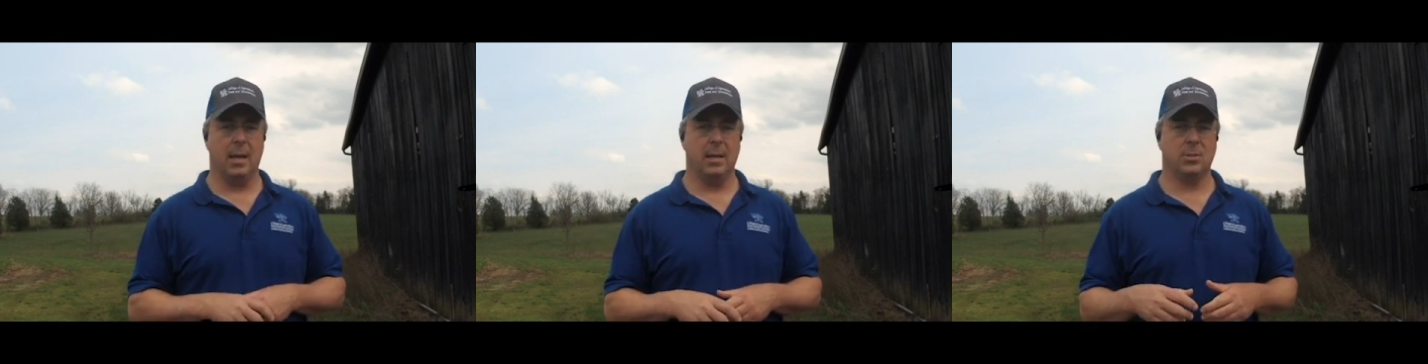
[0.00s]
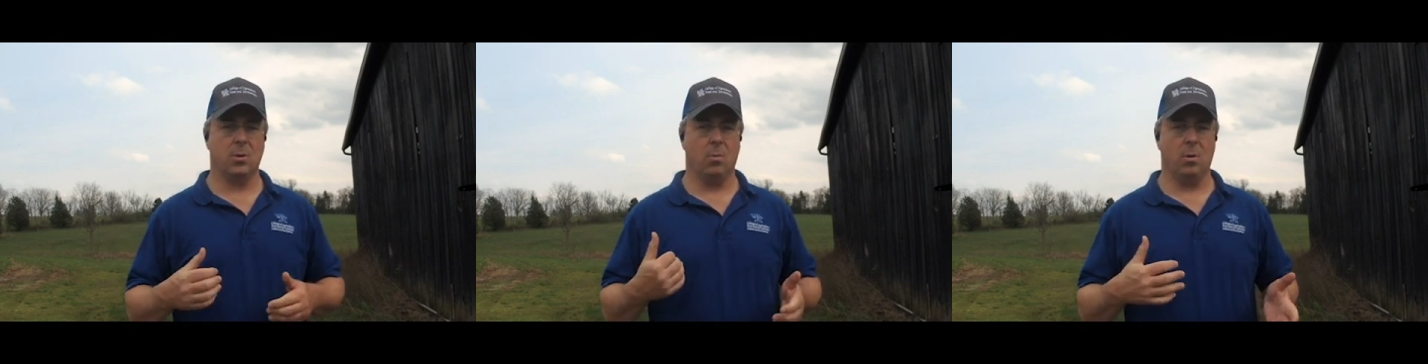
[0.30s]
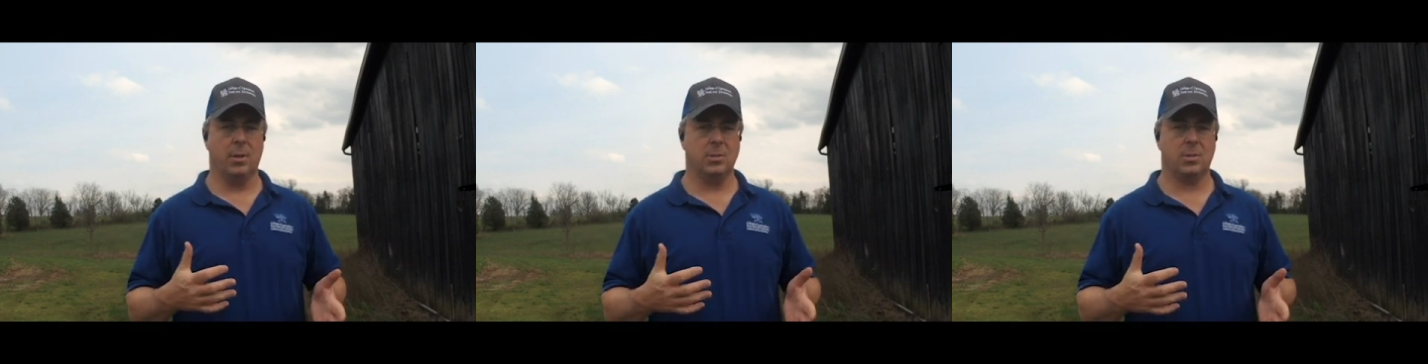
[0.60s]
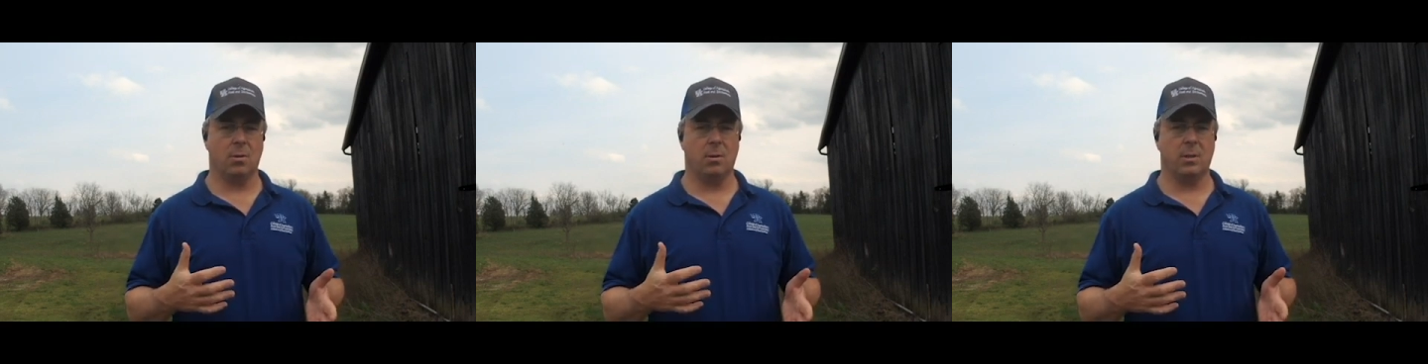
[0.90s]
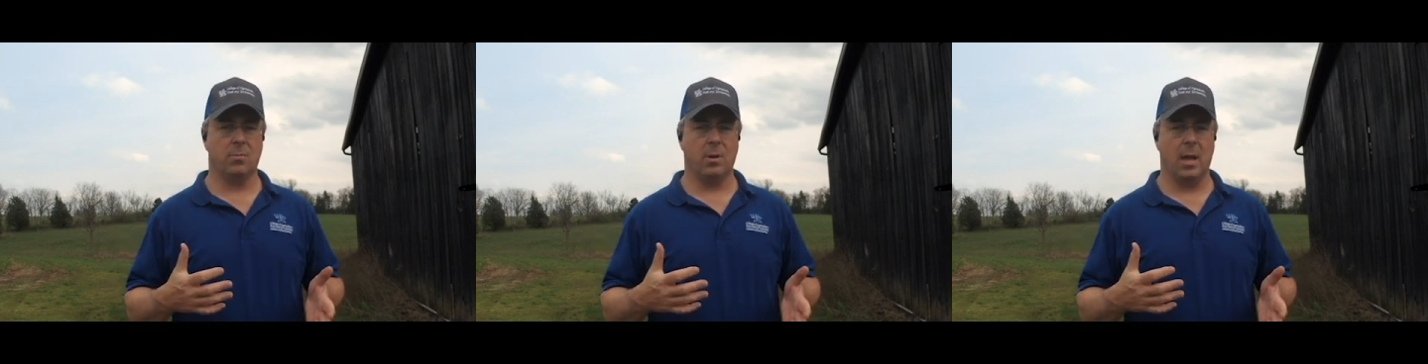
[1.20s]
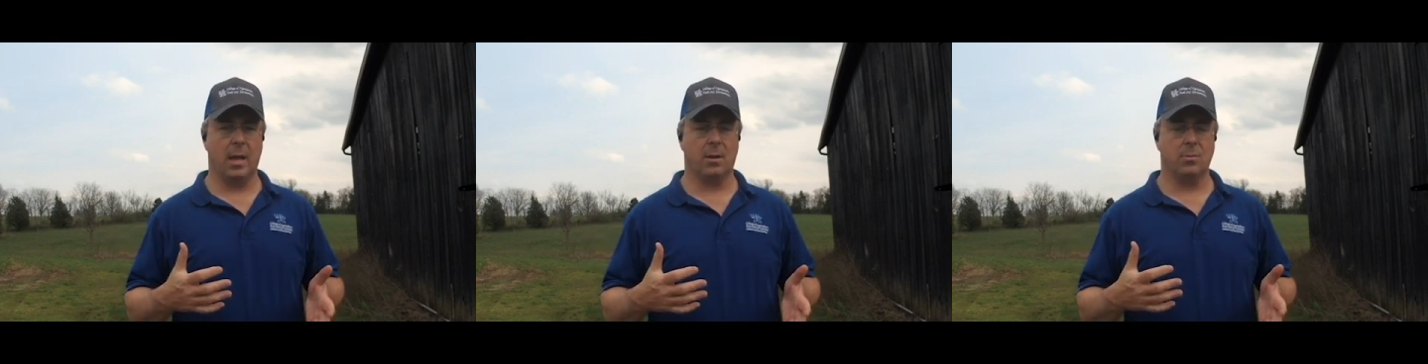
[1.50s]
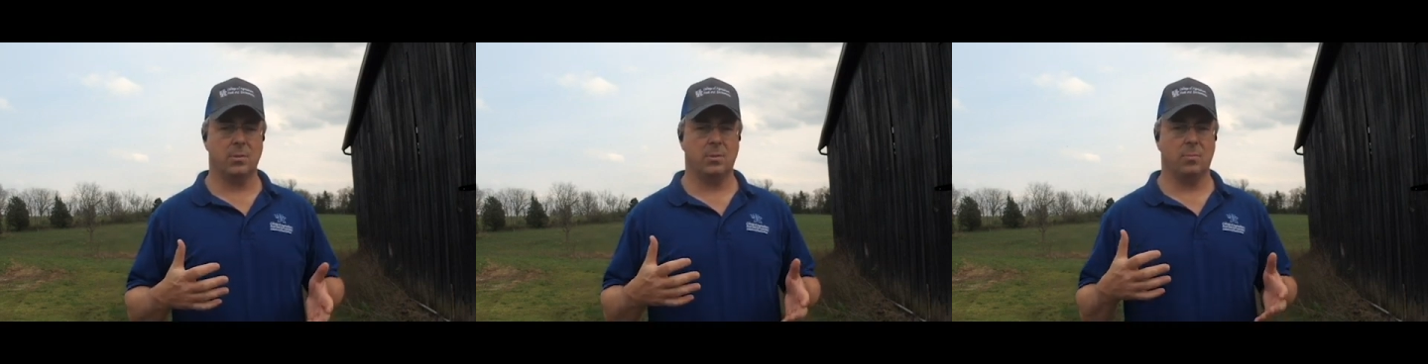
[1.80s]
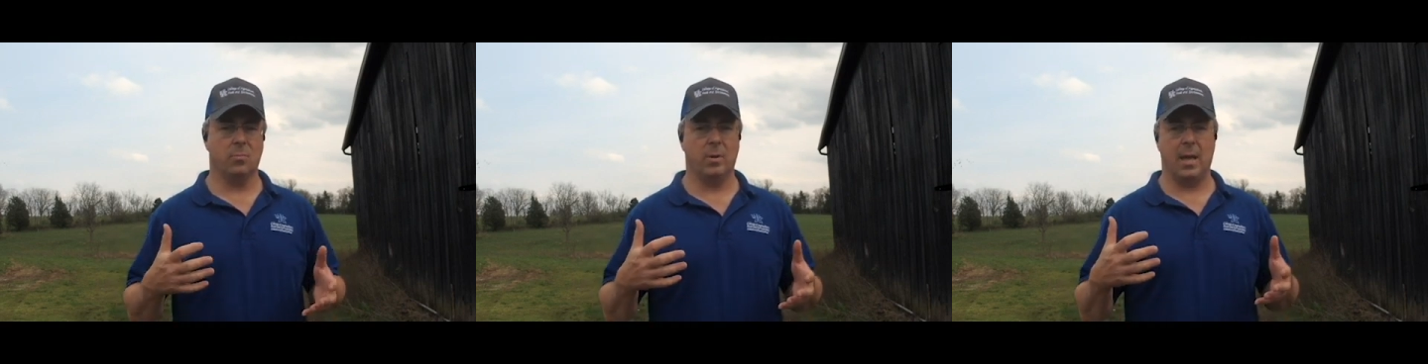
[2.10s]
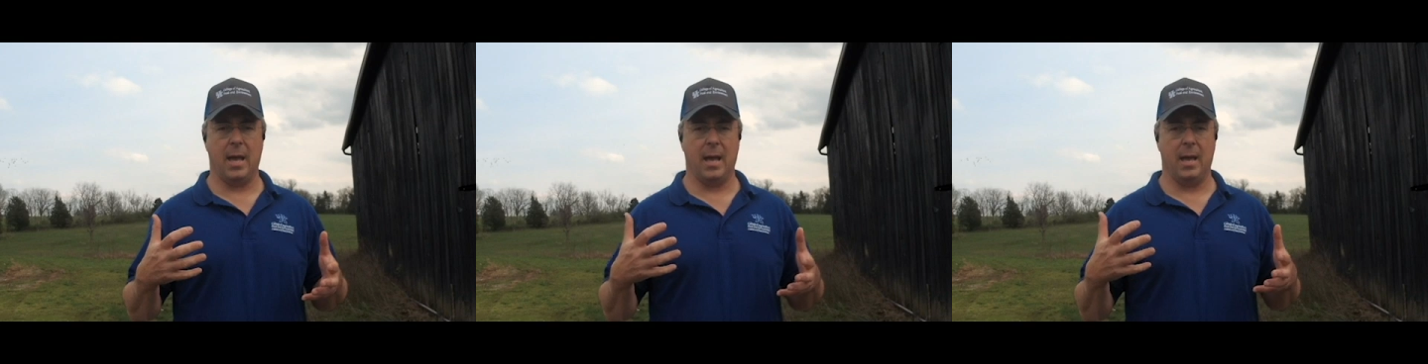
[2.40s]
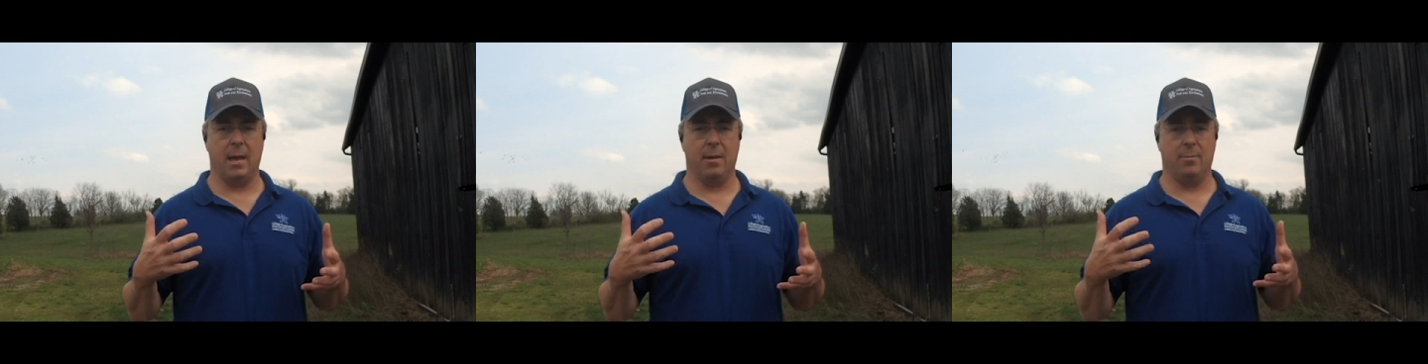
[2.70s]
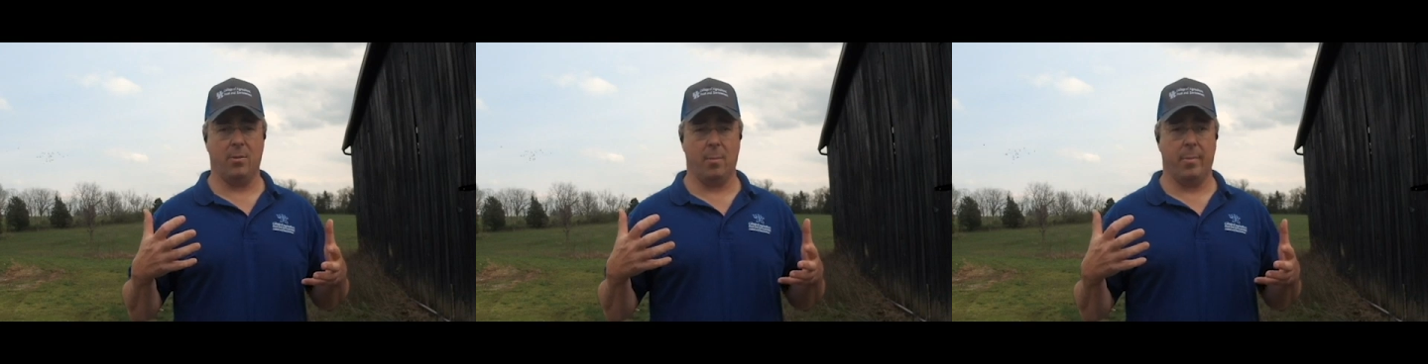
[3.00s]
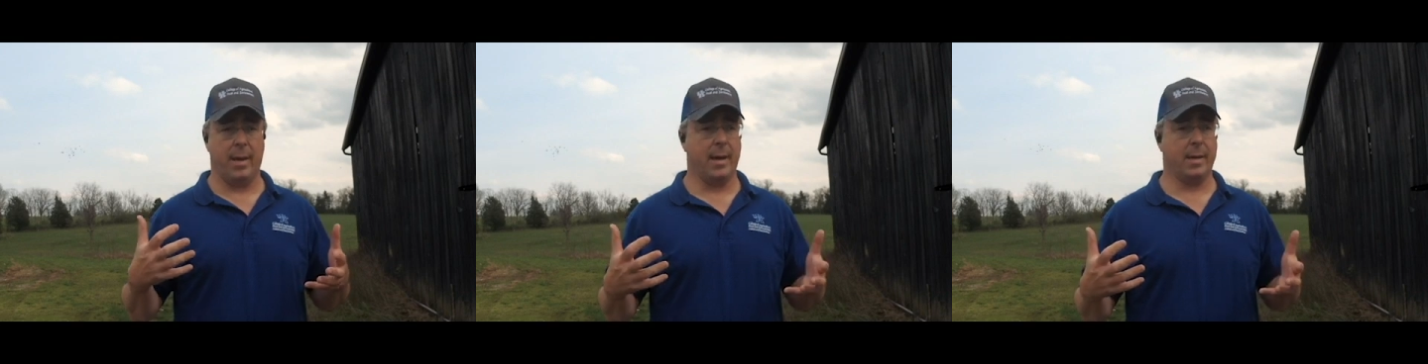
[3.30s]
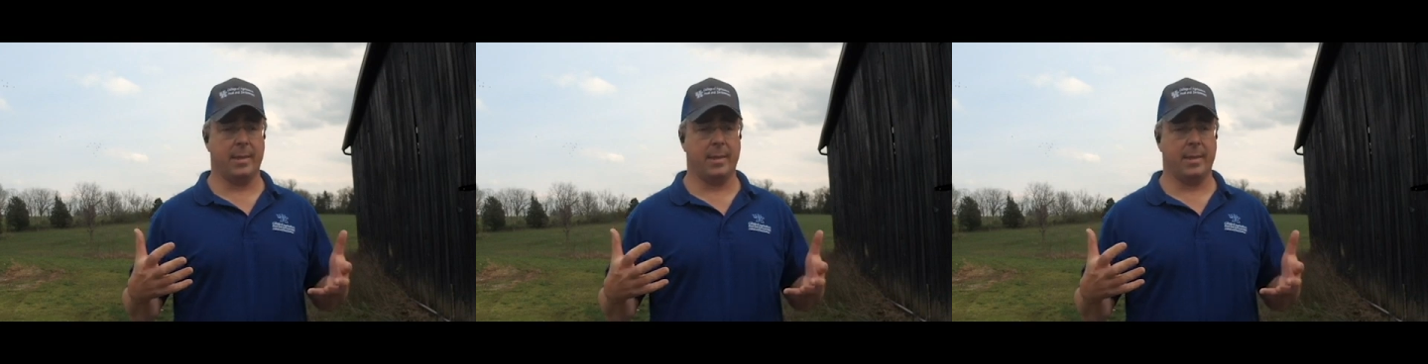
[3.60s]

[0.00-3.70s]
And so on this 33 acres, we have about